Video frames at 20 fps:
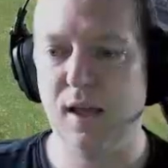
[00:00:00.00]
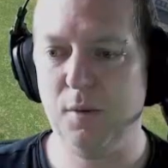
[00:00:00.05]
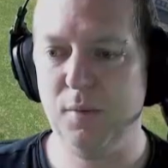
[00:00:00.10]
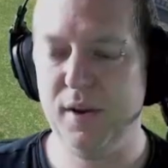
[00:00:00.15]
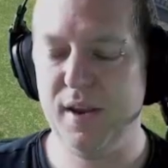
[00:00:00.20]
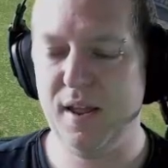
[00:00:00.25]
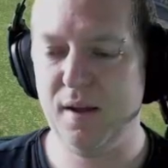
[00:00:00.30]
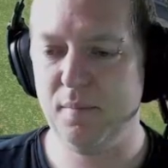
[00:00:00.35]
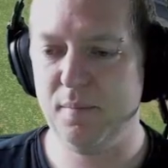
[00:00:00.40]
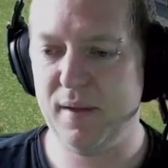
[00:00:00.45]
and we're
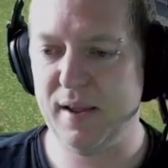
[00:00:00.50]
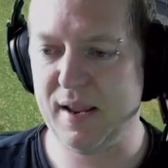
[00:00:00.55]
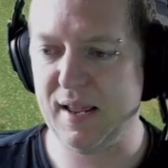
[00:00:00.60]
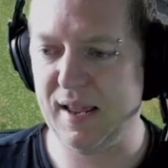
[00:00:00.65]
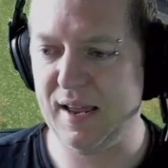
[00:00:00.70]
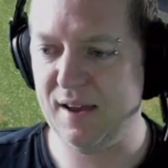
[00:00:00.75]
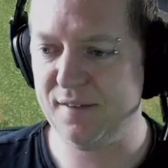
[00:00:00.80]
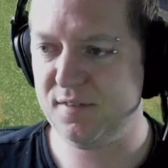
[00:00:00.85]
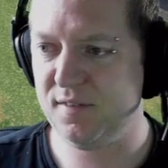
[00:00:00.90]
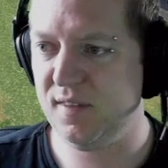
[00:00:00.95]
now back
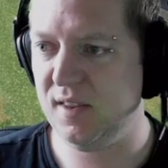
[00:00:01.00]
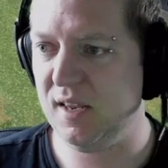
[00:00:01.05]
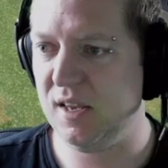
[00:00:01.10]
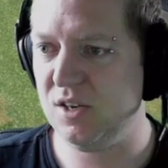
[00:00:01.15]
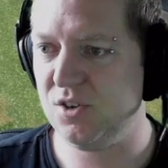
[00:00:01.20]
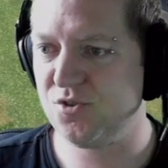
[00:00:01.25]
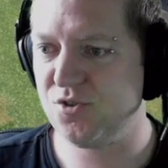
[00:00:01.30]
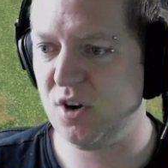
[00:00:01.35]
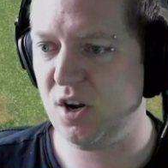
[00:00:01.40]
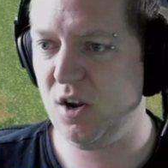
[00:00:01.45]
after the
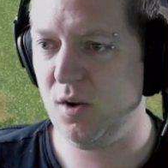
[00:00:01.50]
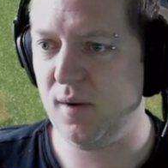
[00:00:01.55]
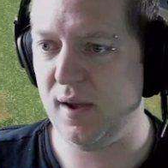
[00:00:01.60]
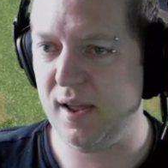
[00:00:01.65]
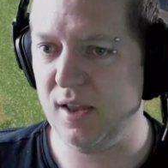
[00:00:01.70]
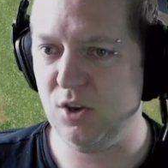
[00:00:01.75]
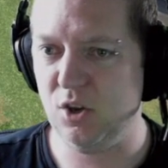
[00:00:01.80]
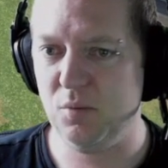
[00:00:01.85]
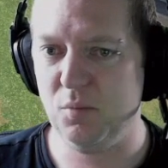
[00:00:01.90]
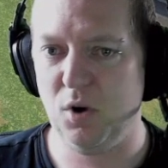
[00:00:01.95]
intro,
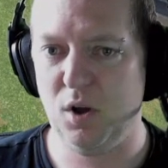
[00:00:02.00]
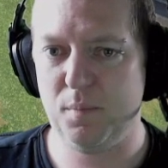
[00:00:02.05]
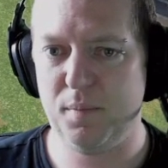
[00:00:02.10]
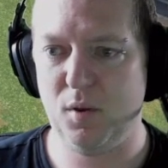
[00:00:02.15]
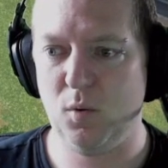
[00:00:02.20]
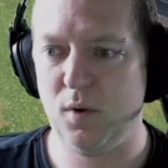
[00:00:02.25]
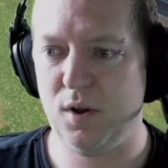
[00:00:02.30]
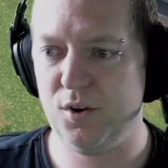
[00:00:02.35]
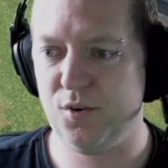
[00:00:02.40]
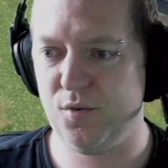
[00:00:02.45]
and you might be
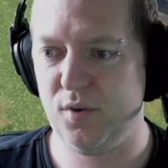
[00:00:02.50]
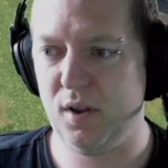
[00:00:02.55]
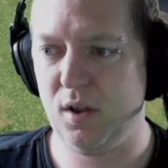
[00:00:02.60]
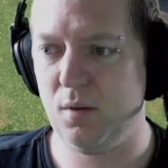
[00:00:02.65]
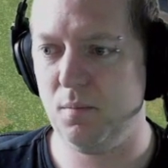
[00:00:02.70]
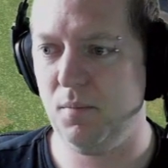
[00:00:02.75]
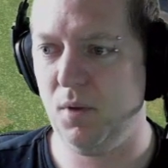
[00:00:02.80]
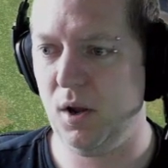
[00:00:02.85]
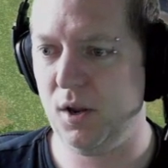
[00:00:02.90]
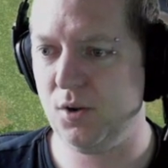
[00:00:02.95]
wondering,
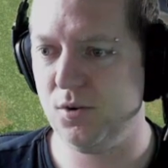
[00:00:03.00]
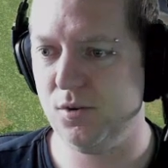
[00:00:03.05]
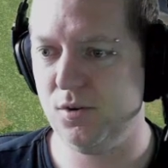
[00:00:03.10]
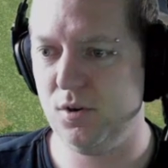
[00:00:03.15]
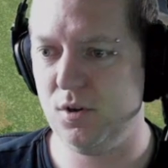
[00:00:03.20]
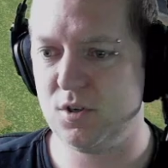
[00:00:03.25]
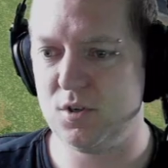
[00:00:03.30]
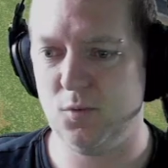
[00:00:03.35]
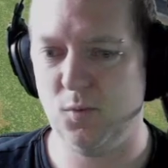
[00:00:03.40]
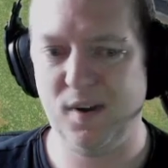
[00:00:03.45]
my
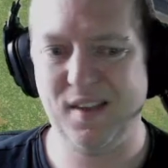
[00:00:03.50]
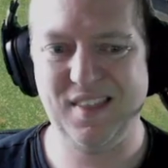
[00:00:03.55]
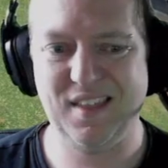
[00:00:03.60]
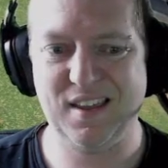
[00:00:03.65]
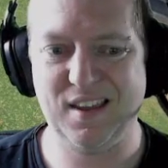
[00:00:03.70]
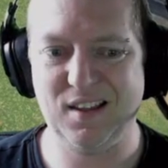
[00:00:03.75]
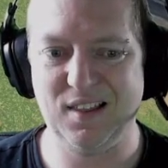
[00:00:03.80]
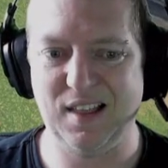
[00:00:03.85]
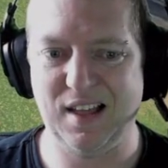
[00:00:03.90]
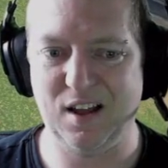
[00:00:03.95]
goodness, where the
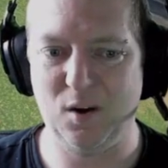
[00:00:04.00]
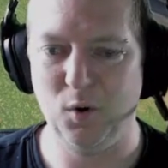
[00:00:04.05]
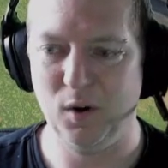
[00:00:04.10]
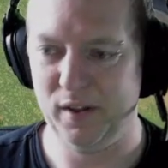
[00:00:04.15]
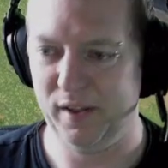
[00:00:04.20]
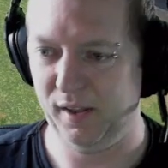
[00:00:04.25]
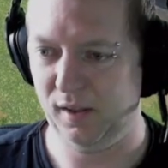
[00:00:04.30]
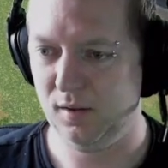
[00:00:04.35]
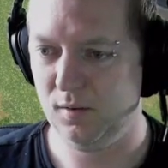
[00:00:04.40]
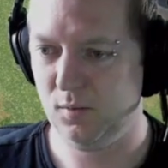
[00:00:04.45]
hell are
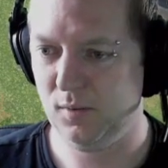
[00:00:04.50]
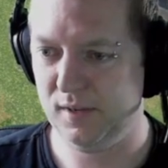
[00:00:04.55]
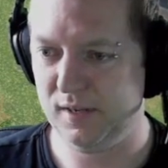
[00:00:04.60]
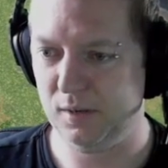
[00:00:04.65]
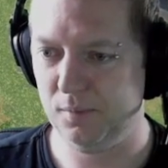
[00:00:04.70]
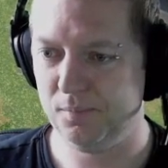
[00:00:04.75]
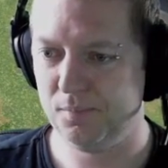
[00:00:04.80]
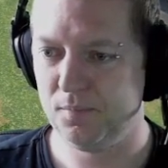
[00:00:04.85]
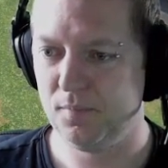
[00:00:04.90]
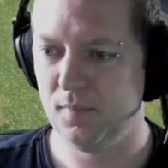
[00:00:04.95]
we?
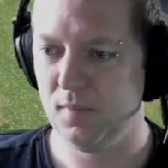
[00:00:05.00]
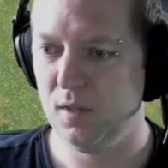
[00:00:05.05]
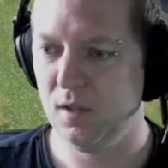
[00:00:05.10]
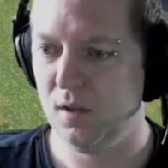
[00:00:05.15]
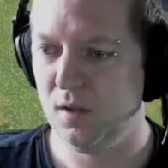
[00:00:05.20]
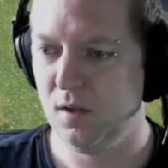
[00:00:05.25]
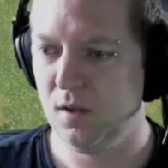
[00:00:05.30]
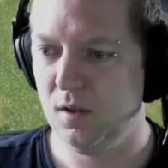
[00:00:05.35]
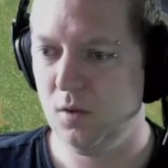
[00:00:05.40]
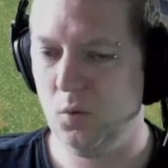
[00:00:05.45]
Well,
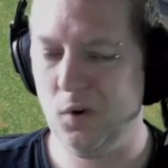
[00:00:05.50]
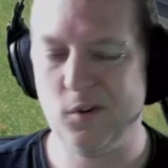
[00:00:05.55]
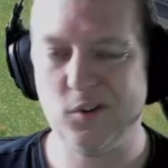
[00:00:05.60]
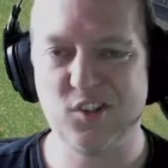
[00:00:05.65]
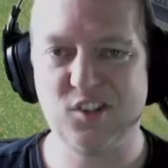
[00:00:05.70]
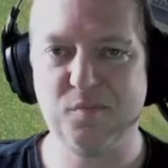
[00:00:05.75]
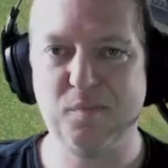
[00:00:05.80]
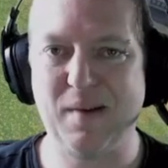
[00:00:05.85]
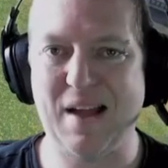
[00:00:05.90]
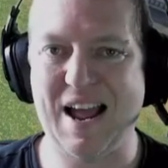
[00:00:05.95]
we're in
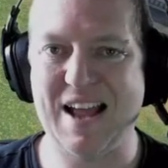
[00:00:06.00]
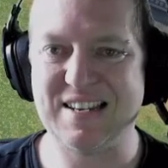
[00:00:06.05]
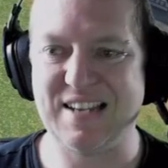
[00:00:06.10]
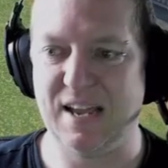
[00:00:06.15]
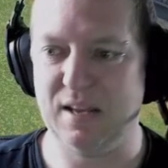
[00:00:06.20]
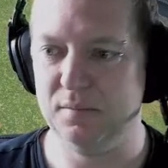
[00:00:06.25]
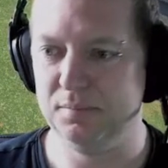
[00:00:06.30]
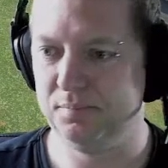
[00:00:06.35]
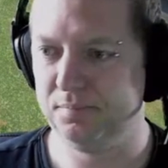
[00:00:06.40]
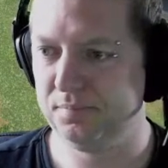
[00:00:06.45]
Sparta.
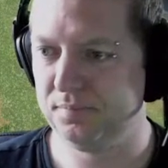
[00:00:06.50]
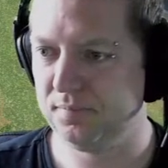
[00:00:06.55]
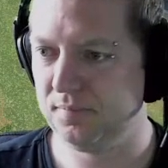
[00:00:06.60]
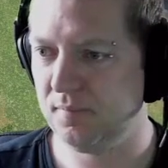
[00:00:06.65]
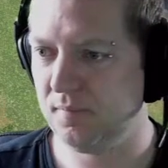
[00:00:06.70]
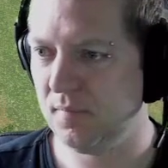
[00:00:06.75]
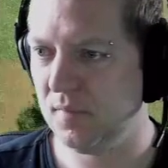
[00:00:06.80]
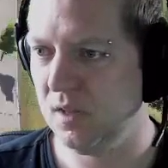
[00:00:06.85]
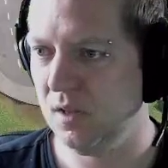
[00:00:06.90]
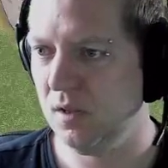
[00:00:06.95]

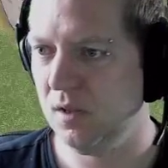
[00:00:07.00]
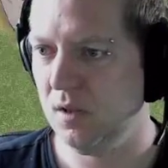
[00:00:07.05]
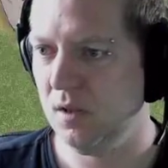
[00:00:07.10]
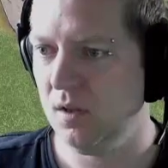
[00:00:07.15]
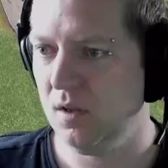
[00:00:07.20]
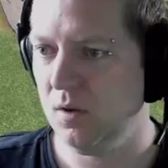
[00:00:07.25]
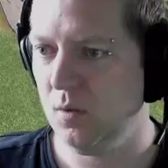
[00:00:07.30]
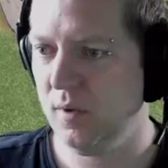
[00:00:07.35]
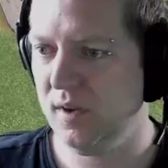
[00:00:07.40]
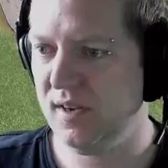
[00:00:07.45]

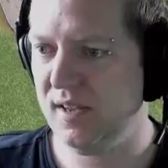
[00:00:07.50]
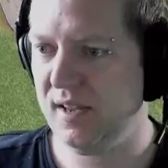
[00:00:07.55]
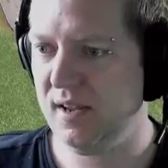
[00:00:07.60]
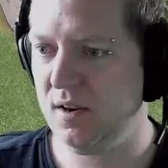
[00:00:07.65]
We're